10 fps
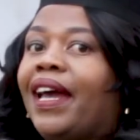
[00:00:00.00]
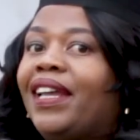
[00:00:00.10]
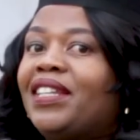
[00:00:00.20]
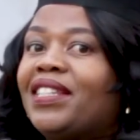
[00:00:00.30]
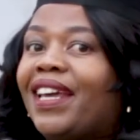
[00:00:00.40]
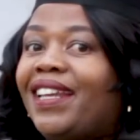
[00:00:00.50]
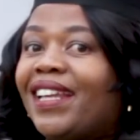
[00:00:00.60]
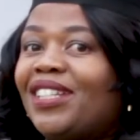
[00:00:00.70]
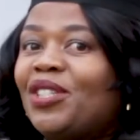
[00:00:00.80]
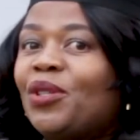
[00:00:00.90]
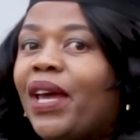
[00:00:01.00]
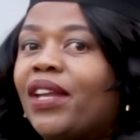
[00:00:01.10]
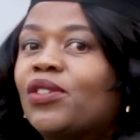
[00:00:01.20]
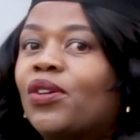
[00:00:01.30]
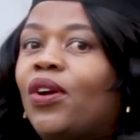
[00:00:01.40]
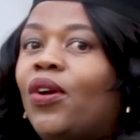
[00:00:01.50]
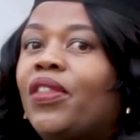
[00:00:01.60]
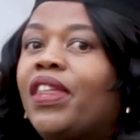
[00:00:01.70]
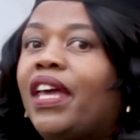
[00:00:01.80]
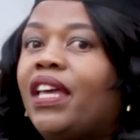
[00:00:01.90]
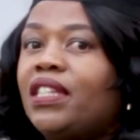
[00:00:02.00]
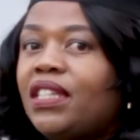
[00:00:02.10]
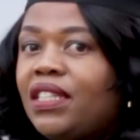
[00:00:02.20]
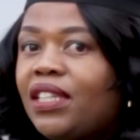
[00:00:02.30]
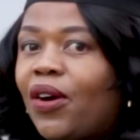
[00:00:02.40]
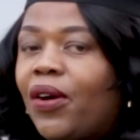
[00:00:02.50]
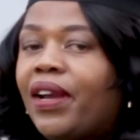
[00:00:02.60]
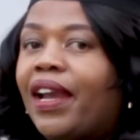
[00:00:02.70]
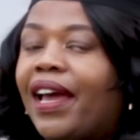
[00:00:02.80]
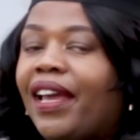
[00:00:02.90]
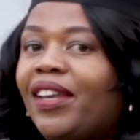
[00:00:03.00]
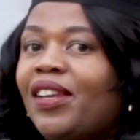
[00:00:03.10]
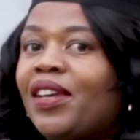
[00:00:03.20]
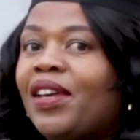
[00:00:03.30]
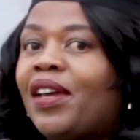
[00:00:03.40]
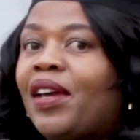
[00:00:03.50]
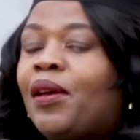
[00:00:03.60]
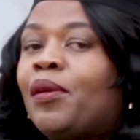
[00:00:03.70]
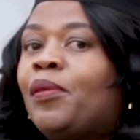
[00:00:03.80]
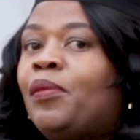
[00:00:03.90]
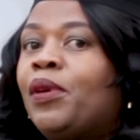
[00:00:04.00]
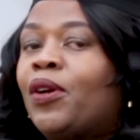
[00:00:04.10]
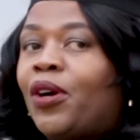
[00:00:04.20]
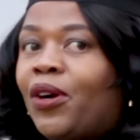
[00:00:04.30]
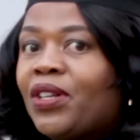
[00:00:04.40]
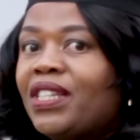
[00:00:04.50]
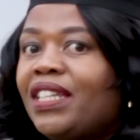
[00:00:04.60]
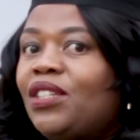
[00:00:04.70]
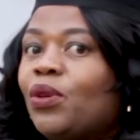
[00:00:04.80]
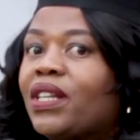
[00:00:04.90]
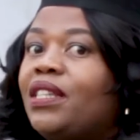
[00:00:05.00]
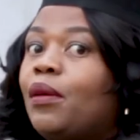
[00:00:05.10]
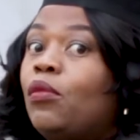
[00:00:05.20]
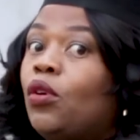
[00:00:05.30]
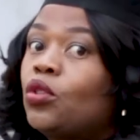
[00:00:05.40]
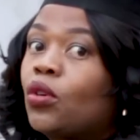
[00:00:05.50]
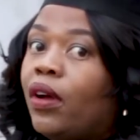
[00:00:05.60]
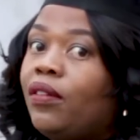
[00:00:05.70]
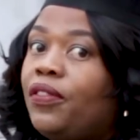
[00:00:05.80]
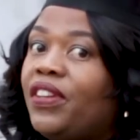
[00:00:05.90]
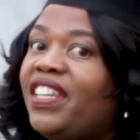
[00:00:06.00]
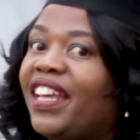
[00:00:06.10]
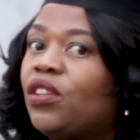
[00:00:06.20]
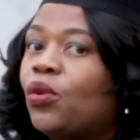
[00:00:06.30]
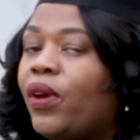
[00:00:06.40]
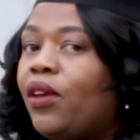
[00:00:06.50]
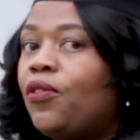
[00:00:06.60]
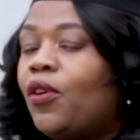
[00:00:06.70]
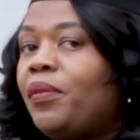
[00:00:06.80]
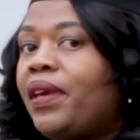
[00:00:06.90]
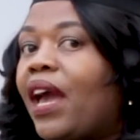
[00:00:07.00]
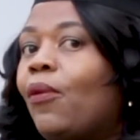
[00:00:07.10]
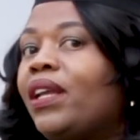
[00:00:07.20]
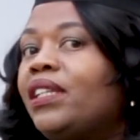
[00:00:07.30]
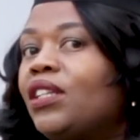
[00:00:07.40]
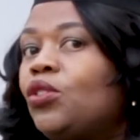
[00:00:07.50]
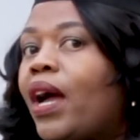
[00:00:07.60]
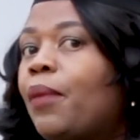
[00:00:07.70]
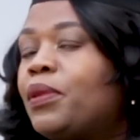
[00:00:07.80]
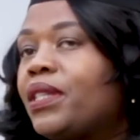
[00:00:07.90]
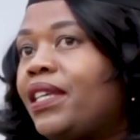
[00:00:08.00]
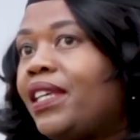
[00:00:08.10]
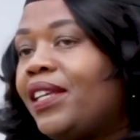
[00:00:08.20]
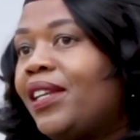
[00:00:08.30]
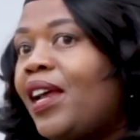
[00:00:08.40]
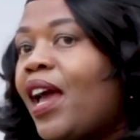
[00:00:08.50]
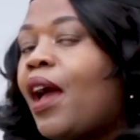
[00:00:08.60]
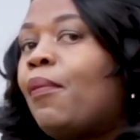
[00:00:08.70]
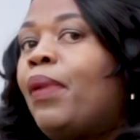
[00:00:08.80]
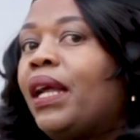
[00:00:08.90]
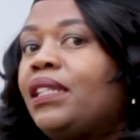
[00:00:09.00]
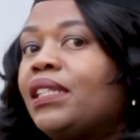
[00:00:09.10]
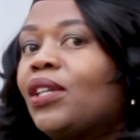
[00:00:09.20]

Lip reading: I decided to enroll on the ACT online because it was the most convenient way for me. I wanted to upskill, but